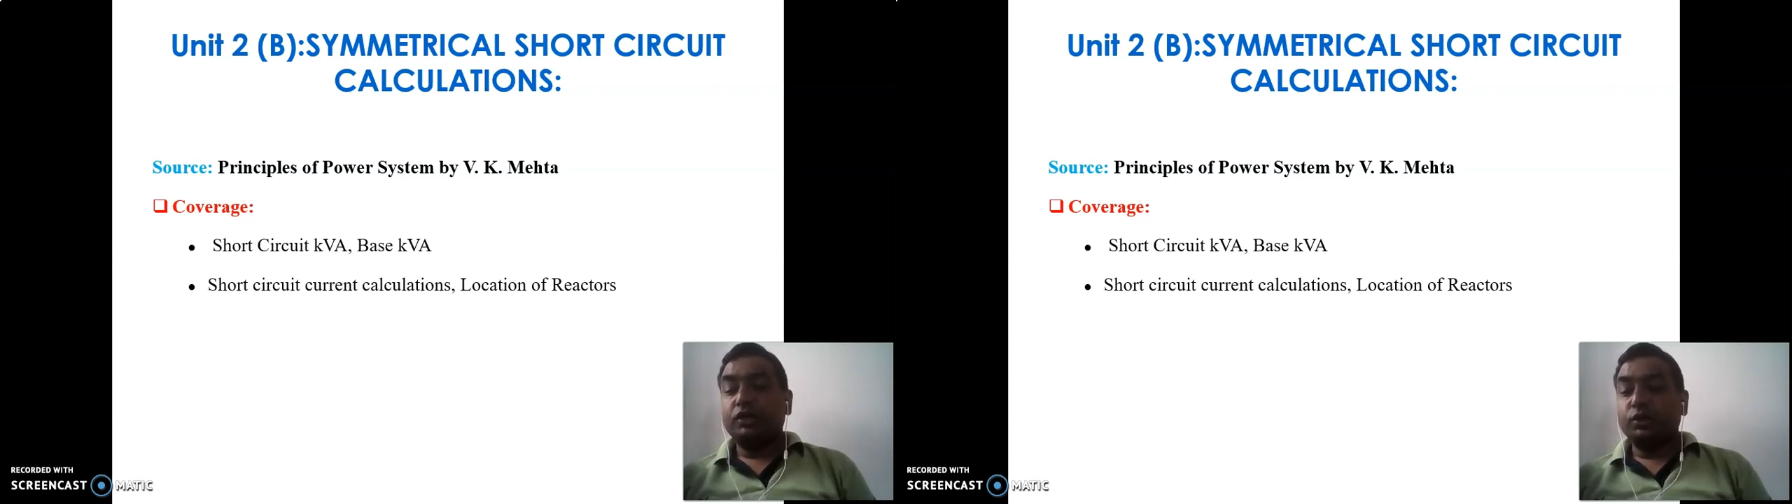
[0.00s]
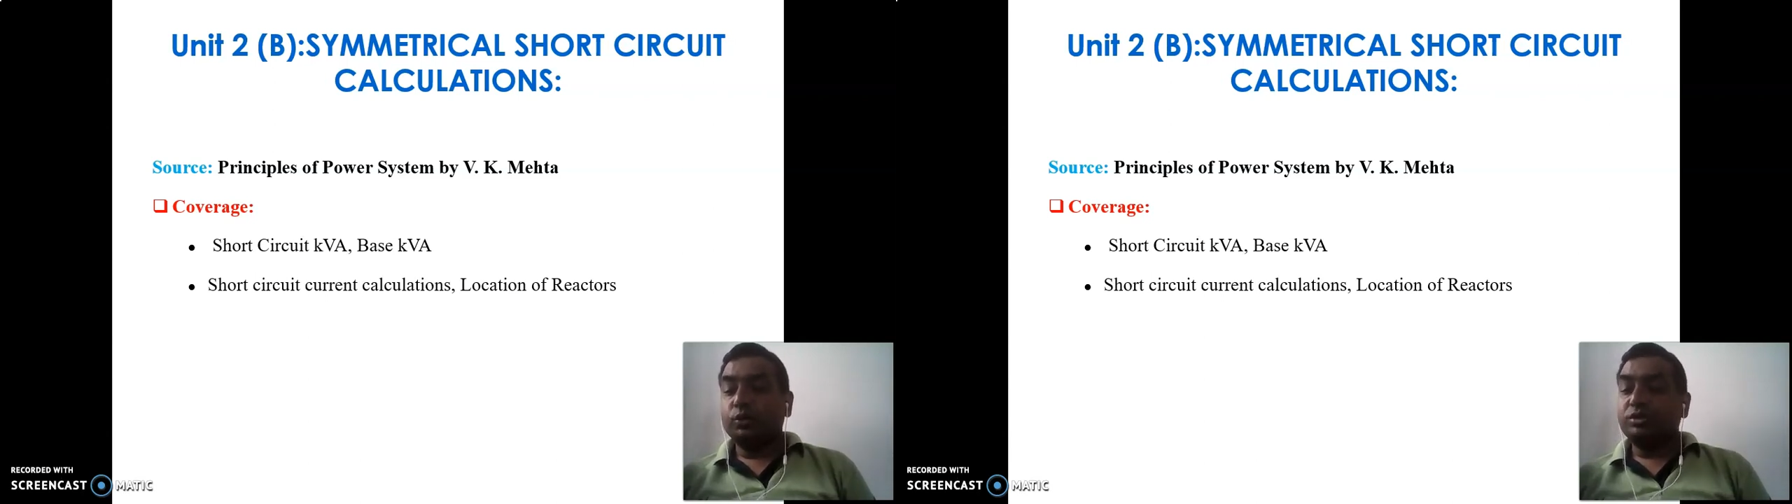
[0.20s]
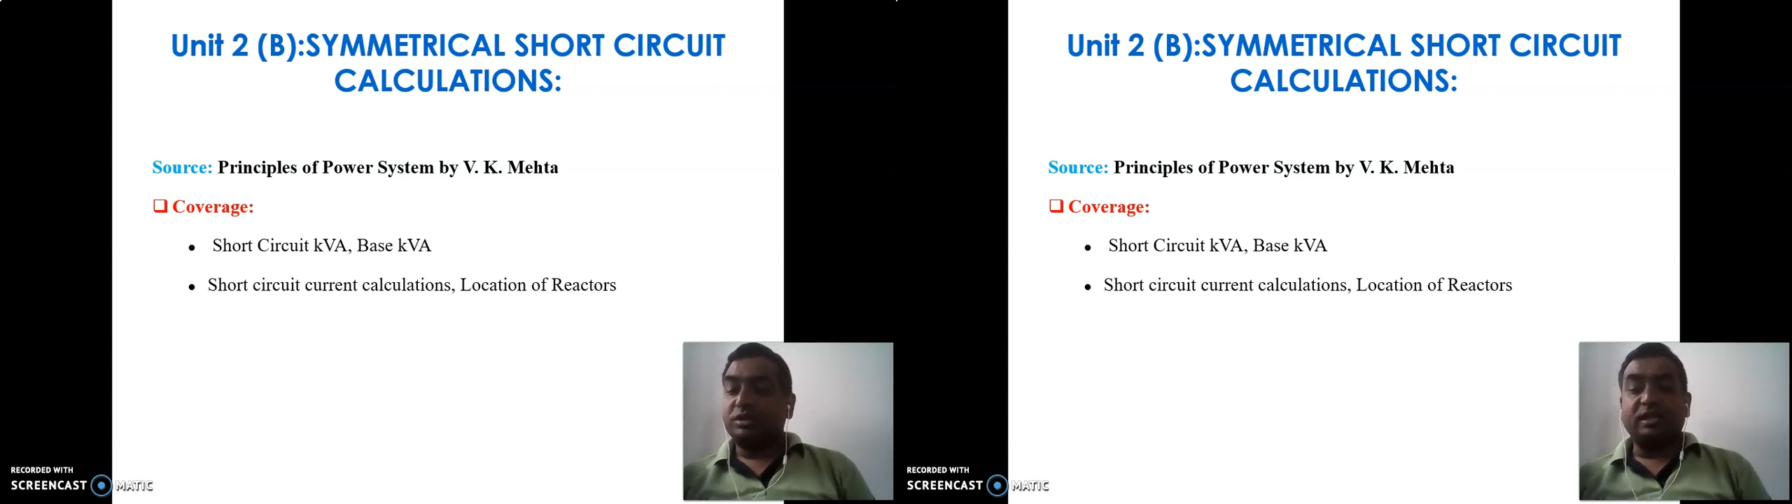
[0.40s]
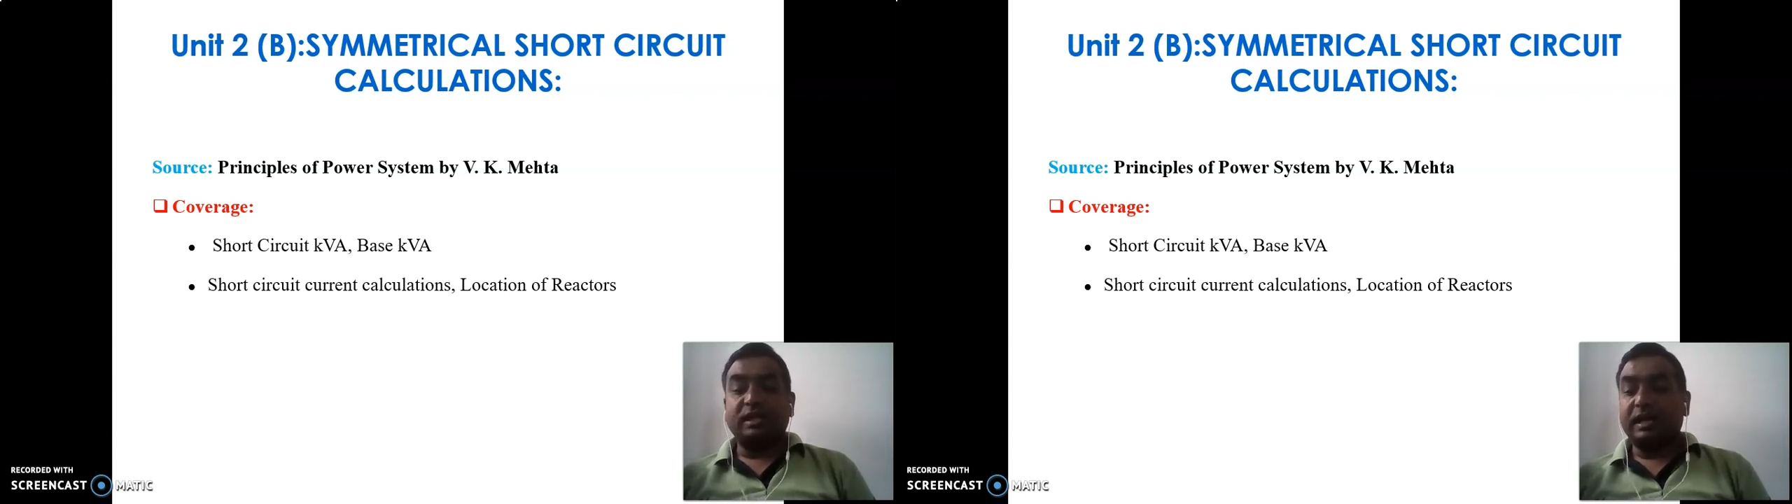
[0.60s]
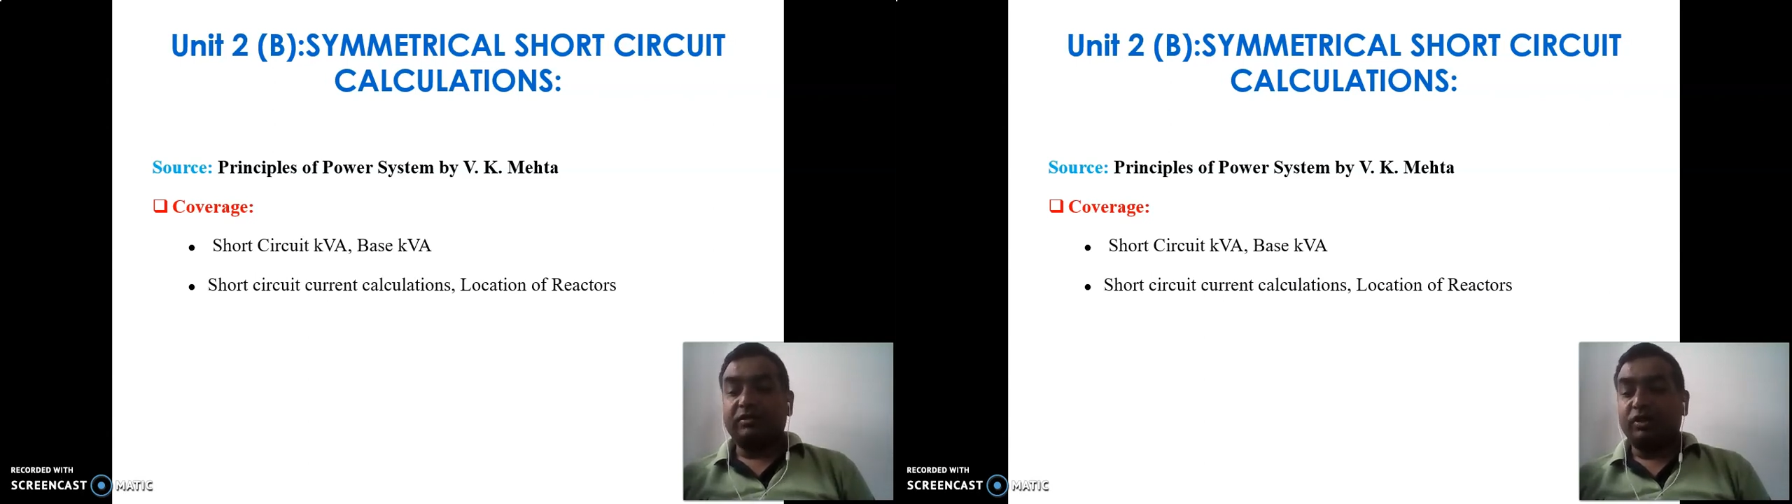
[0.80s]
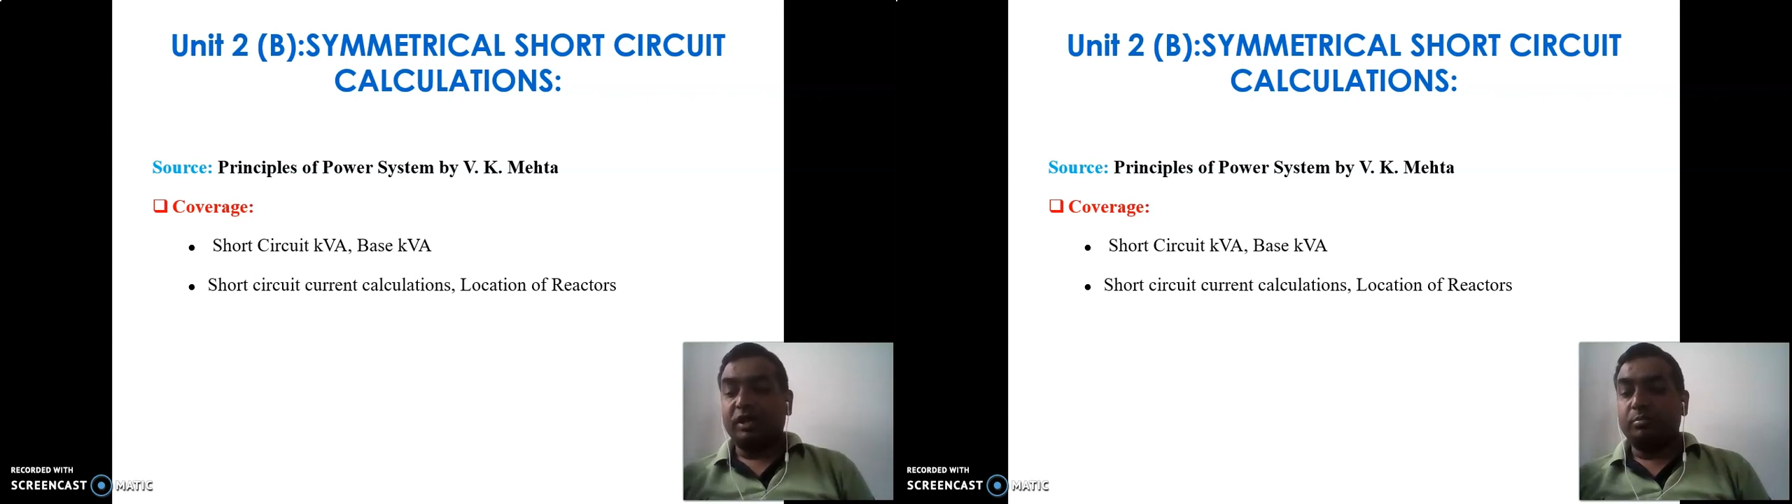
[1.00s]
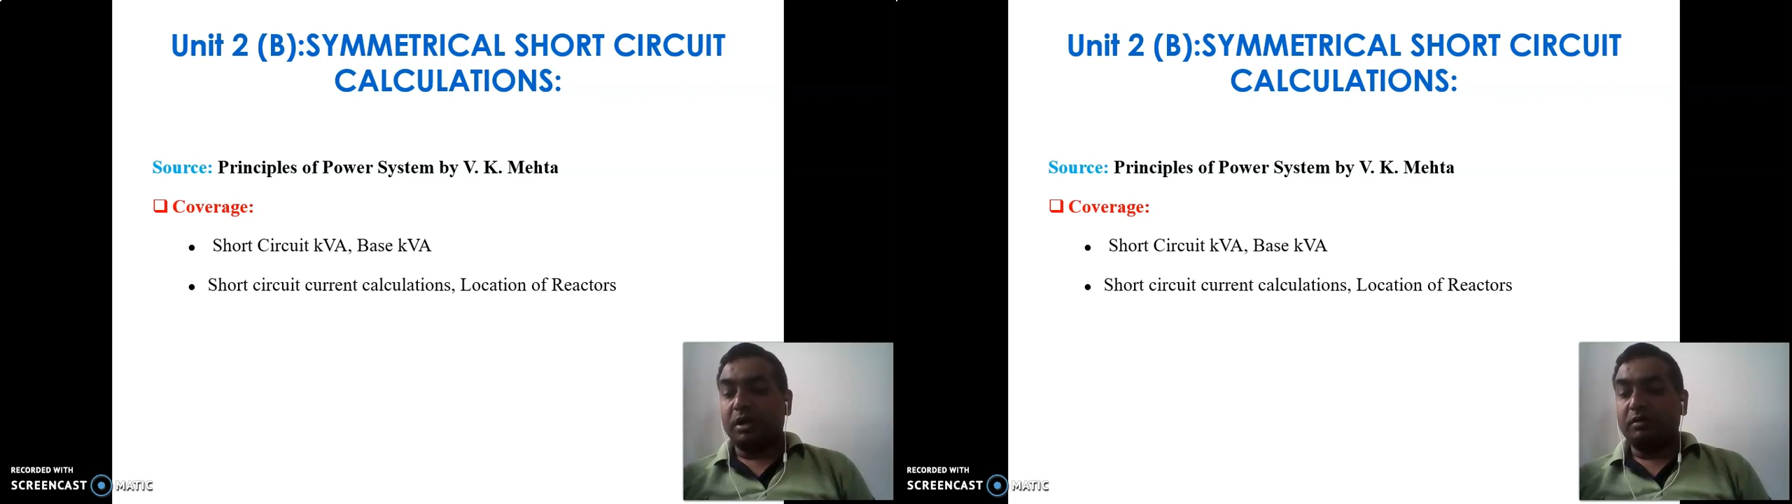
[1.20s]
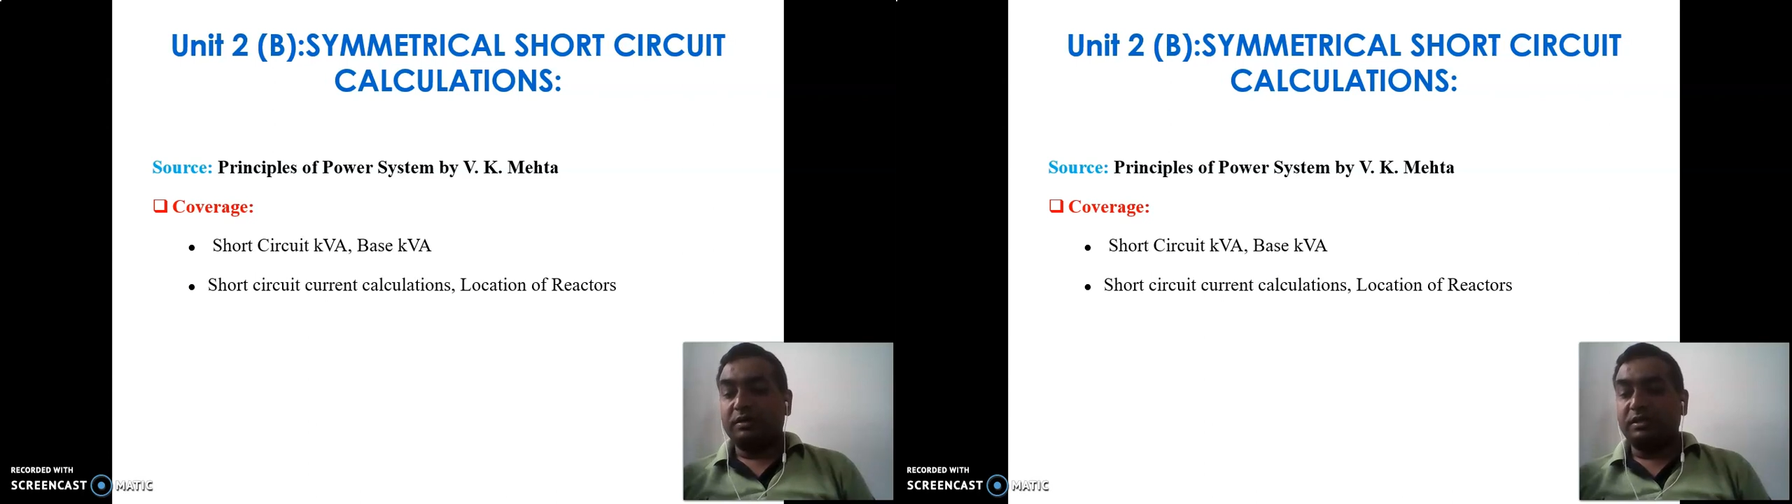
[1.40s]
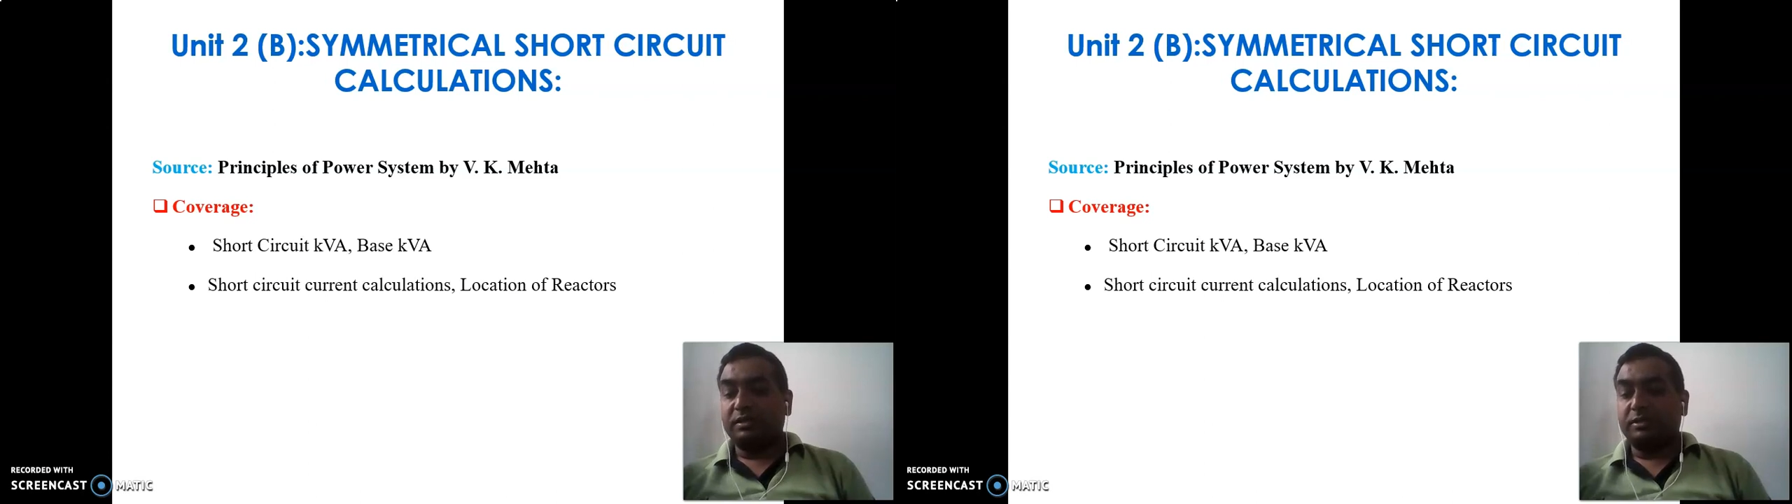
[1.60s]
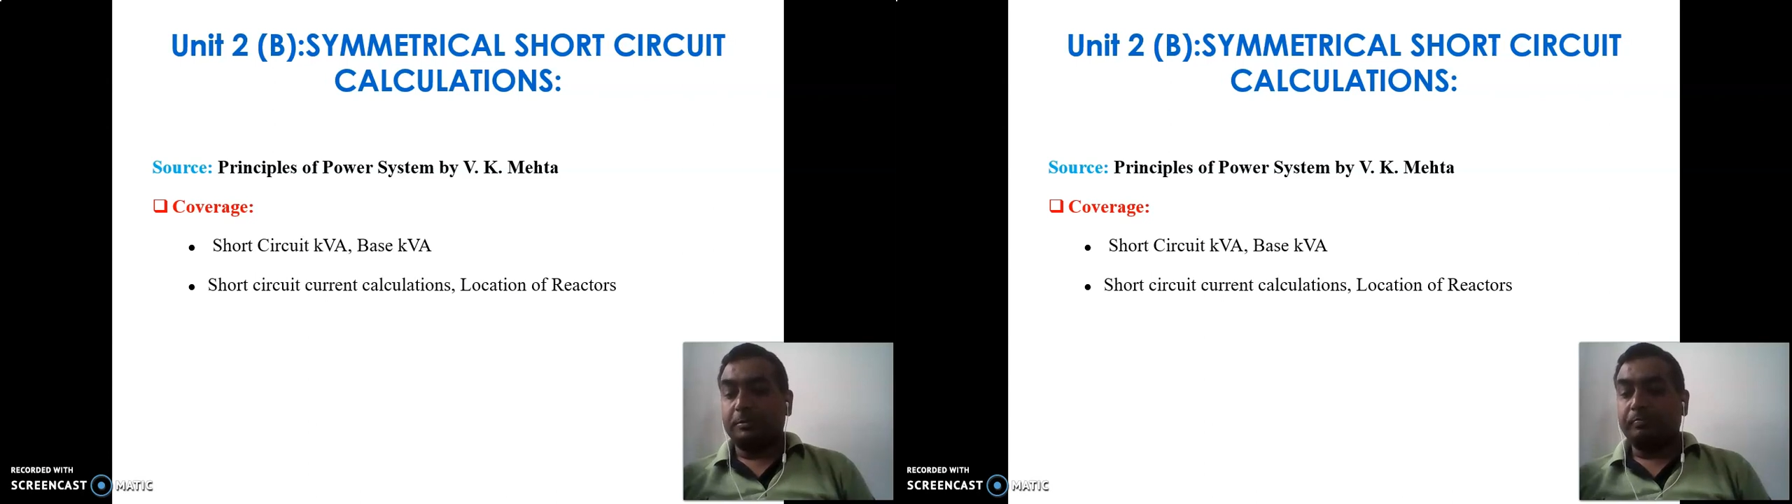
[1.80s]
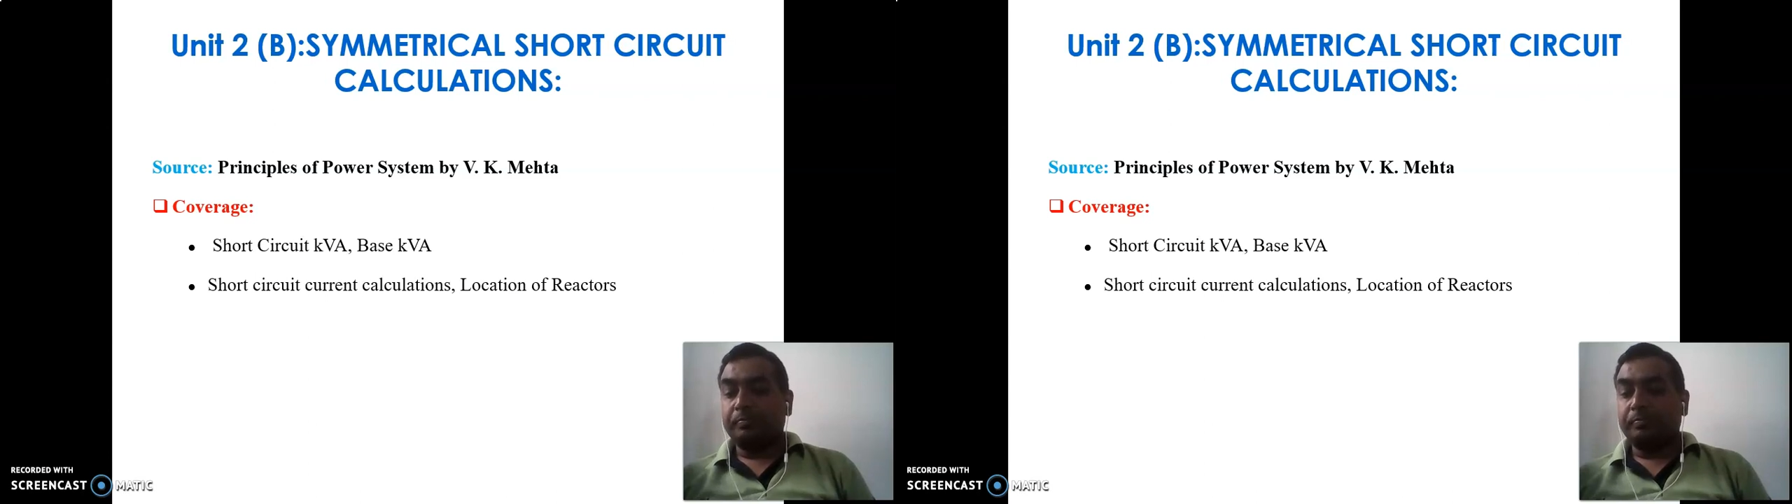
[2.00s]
used in electrical power system,